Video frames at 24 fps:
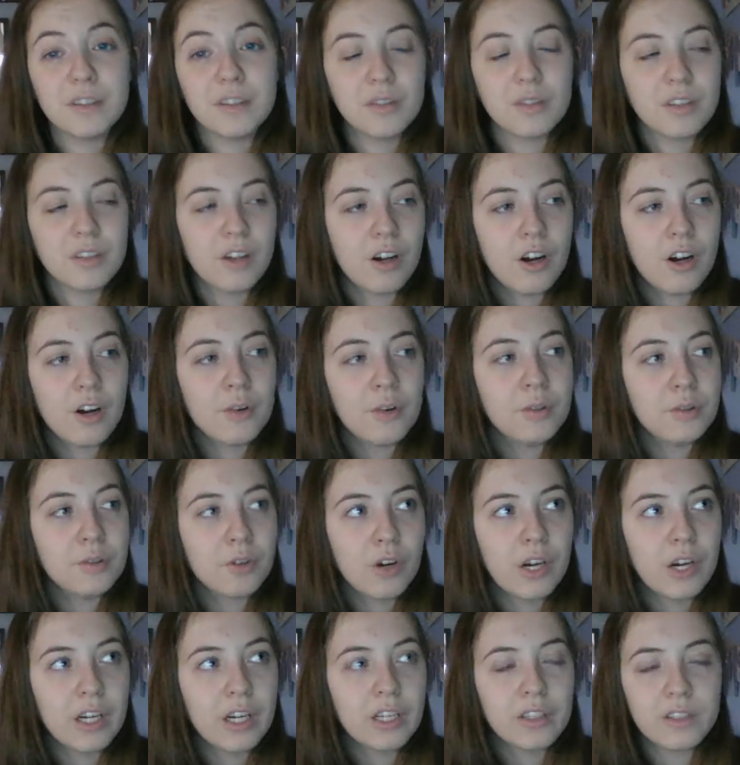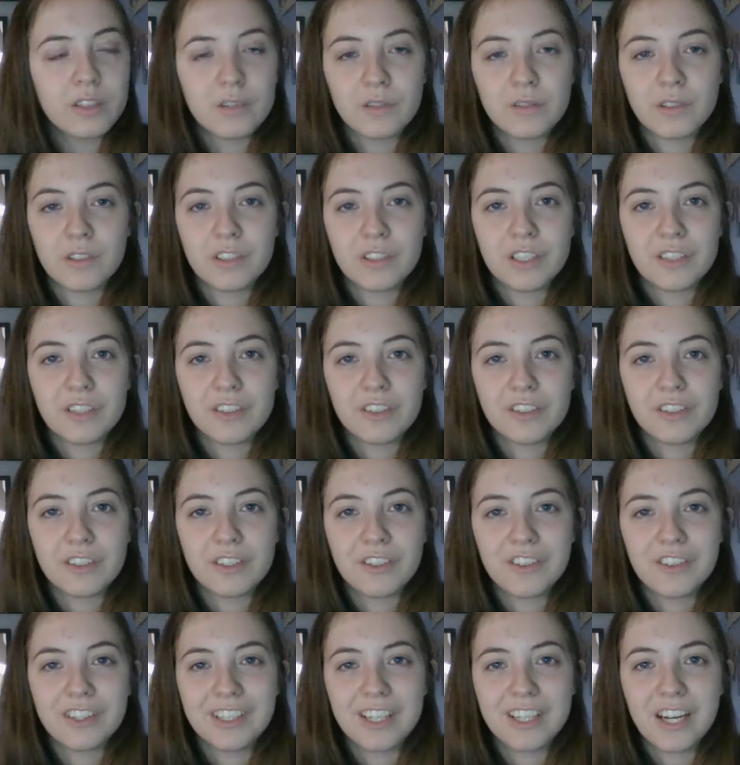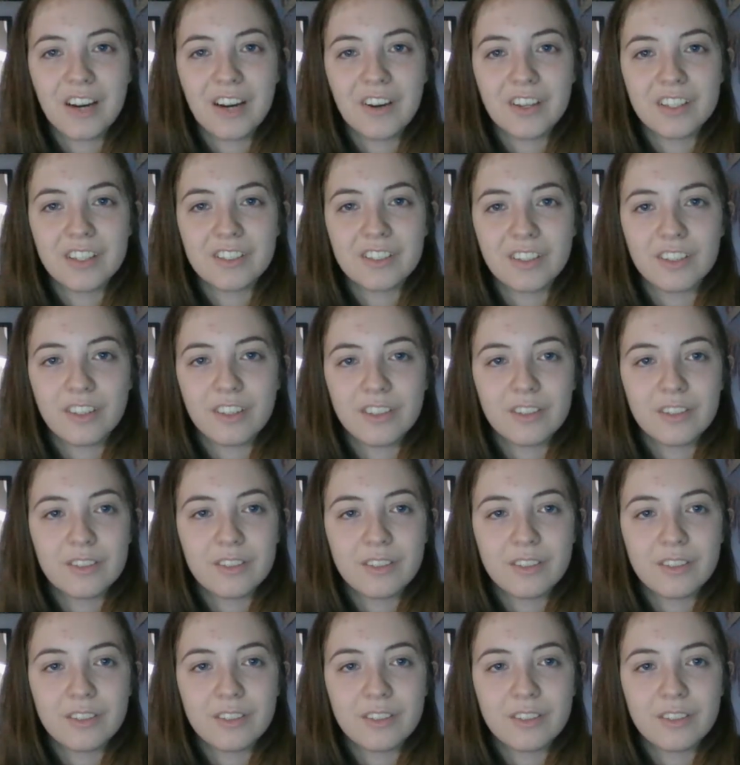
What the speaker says: I was like, oh great, another unnecessary character.